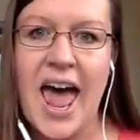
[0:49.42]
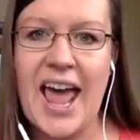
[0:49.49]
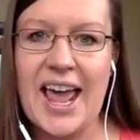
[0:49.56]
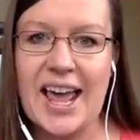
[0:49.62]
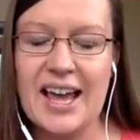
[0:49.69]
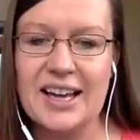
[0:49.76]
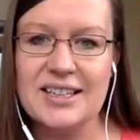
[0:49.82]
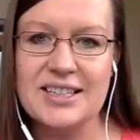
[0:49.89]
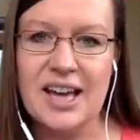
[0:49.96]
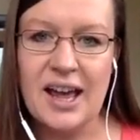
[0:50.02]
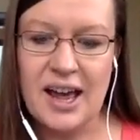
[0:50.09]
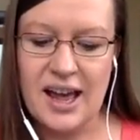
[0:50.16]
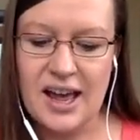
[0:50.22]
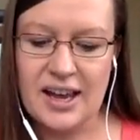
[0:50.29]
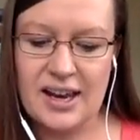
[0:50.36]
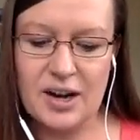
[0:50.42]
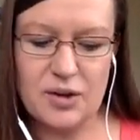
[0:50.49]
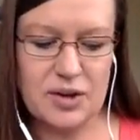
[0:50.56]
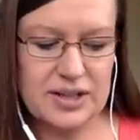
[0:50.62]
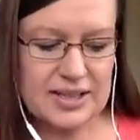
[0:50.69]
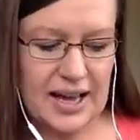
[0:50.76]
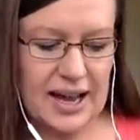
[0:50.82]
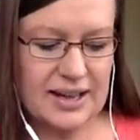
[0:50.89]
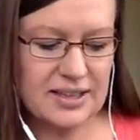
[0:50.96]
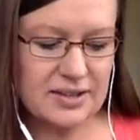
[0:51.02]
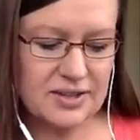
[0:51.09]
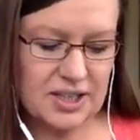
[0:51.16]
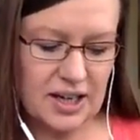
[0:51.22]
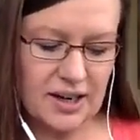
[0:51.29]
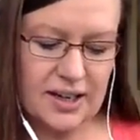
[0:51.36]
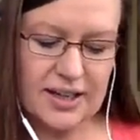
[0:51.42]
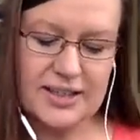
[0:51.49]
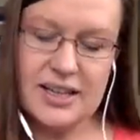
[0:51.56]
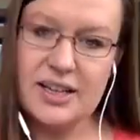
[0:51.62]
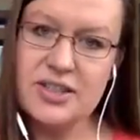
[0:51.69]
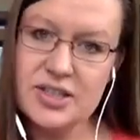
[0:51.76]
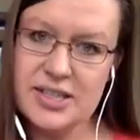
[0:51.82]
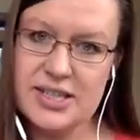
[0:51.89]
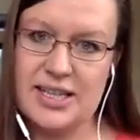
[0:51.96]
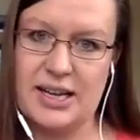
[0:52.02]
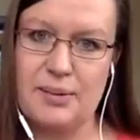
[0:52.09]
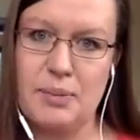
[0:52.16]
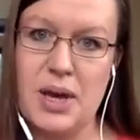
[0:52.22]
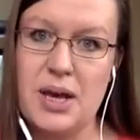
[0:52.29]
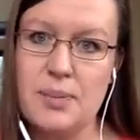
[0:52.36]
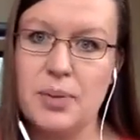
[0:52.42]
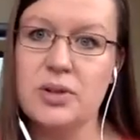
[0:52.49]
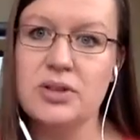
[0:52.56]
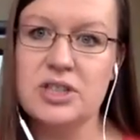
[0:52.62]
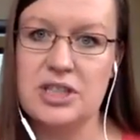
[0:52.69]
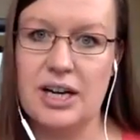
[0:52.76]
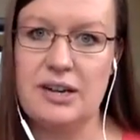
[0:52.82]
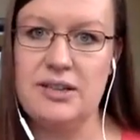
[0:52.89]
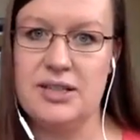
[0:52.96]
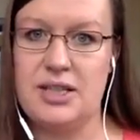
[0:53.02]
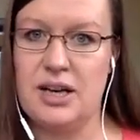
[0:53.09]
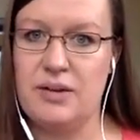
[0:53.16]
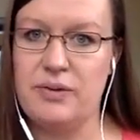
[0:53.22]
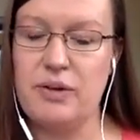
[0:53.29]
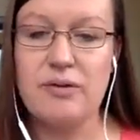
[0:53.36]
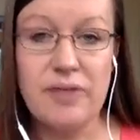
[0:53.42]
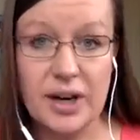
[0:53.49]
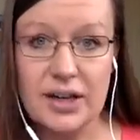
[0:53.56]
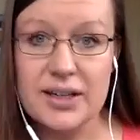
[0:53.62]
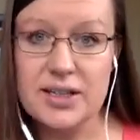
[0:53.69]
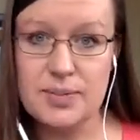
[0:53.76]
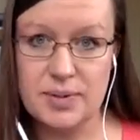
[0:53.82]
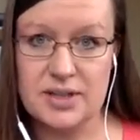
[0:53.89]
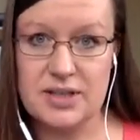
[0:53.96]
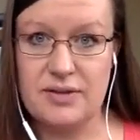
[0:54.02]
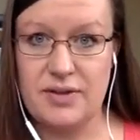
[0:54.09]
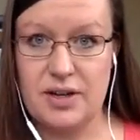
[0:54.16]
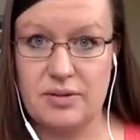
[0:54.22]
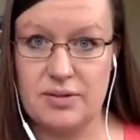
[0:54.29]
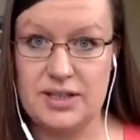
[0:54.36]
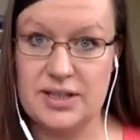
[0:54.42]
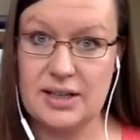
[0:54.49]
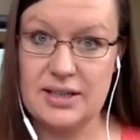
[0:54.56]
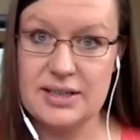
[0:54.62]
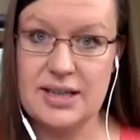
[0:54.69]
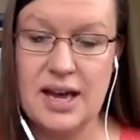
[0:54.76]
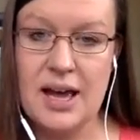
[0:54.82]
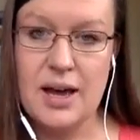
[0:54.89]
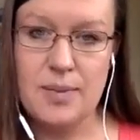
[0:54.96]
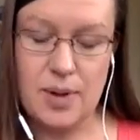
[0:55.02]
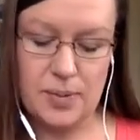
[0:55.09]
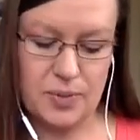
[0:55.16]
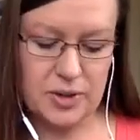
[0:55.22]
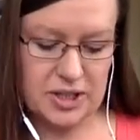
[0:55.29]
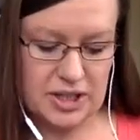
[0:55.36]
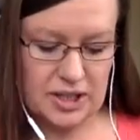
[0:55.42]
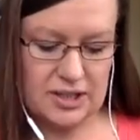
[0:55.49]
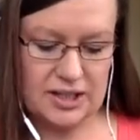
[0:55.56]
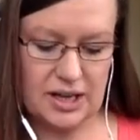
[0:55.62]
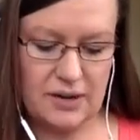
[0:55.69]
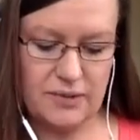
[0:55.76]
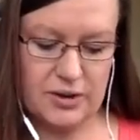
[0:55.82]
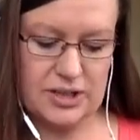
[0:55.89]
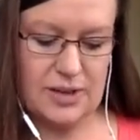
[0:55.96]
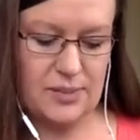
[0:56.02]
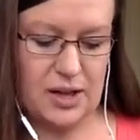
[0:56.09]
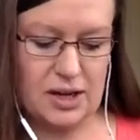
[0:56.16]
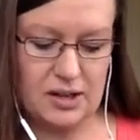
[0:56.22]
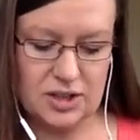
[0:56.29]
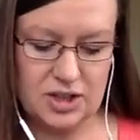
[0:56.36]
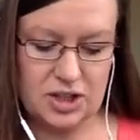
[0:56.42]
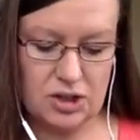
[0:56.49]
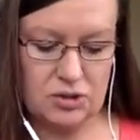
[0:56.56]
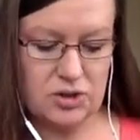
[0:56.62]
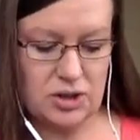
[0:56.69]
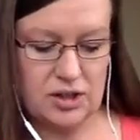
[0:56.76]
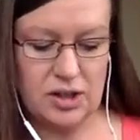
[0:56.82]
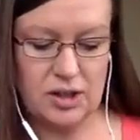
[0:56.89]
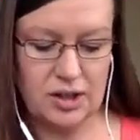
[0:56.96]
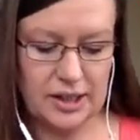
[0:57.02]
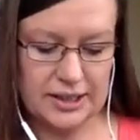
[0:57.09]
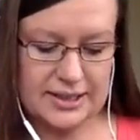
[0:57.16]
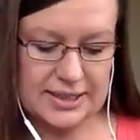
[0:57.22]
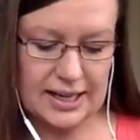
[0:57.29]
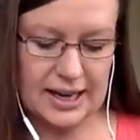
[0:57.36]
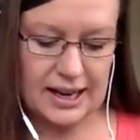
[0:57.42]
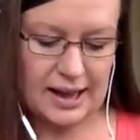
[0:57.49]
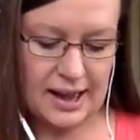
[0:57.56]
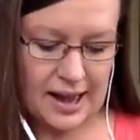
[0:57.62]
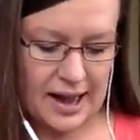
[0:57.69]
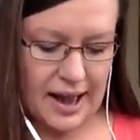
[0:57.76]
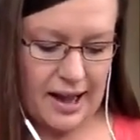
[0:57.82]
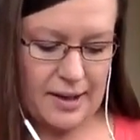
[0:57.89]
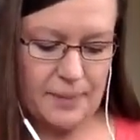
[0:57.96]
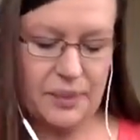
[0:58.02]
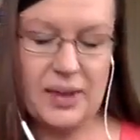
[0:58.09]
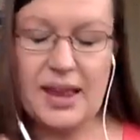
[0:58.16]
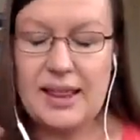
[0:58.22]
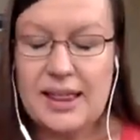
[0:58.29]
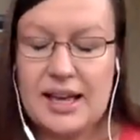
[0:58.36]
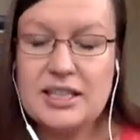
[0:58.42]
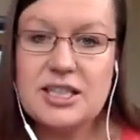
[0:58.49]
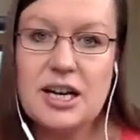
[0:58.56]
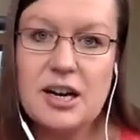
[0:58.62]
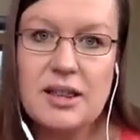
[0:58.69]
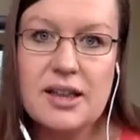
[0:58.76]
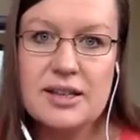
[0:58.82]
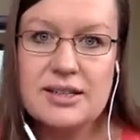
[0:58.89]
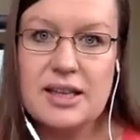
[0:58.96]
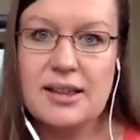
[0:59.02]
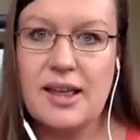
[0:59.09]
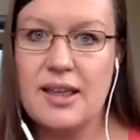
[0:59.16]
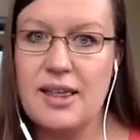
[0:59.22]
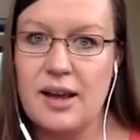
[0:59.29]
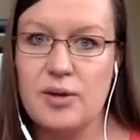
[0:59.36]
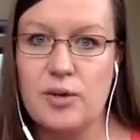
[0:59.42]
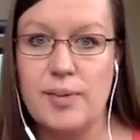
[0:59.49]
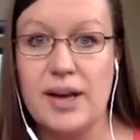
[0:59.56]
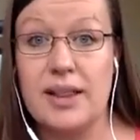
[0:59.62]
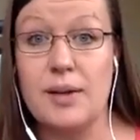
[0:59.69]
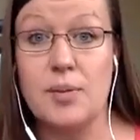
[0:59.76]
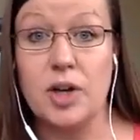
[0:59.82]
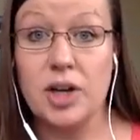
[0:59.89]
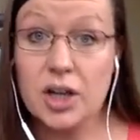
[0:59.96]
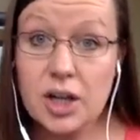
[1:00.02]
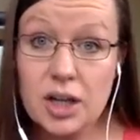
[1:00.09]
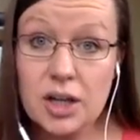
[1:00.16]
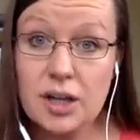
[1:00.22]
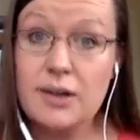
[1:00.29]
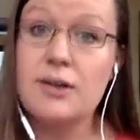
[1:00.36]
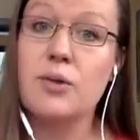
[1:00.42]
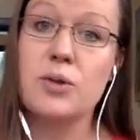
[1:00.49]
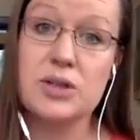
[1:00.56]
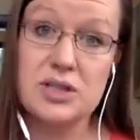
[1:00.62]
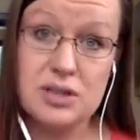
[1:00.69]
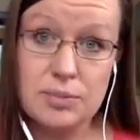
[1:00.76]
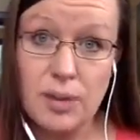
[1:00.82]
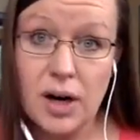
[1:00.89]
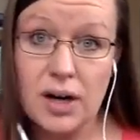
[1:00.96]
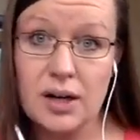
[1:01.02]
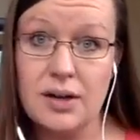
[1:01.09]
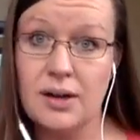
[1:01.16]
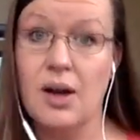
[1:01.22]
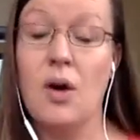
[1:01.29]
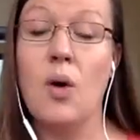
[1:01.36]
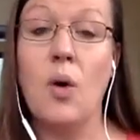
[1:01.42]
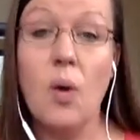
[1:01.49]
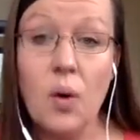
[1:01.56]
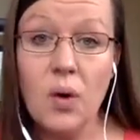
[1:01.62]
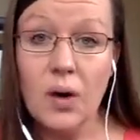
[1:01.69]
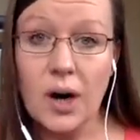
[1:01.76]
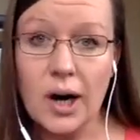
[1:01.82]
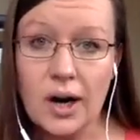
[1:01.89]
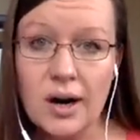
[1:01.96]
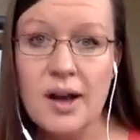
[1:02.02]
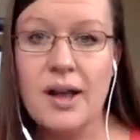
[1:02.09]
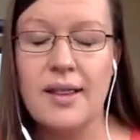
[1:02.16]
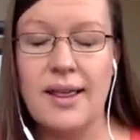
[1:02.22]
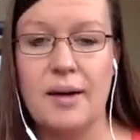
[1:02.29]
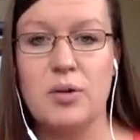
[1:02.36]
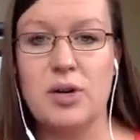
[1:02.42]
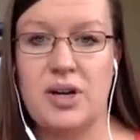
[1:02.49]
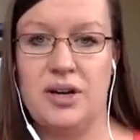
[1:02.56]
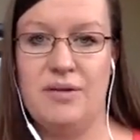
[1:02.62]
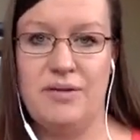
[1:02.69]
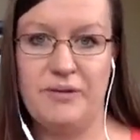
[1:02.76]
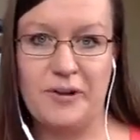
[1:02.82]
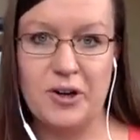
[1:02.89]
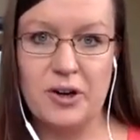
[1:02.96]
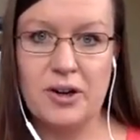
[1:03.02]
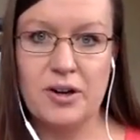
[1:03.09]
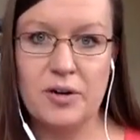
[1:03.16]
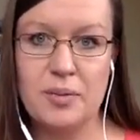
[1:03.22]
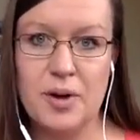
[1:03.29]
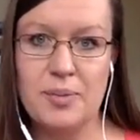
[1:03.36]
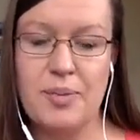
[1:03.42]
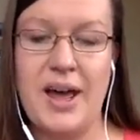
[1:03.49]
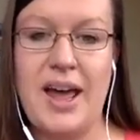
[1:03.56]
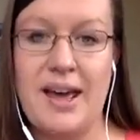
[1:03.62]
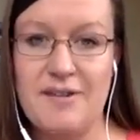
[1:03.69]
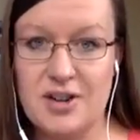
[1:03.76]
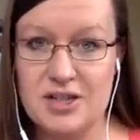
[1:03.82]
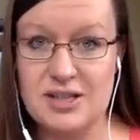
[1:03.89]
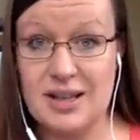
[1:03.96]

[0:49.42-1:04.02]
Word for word: and you know, the science of sharing is interesting. People share stuff for very specific reasons. People share stuff for something called social currency. Um, they share things that they think will make them look good or smart or that will confirm behaviors